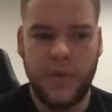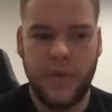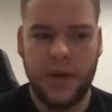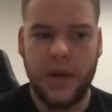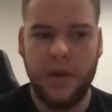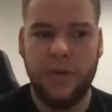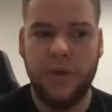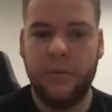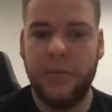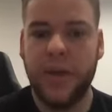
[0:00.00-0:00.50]

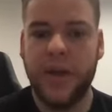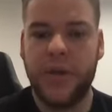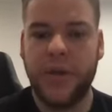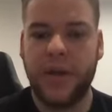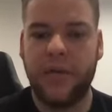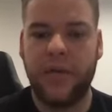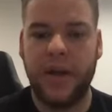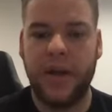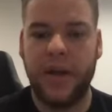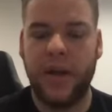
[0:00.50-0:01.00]
And with me
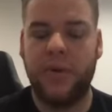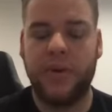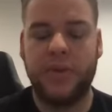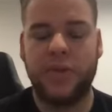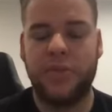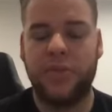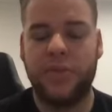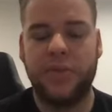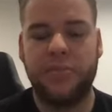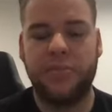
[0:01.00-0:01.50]
traveling, that was
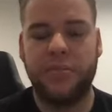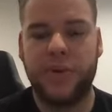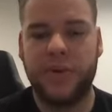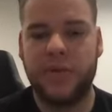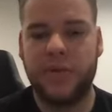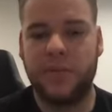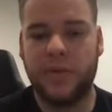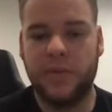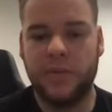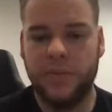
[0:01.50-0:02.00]
almost
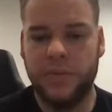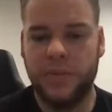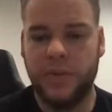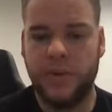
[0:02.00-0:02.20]
impossible.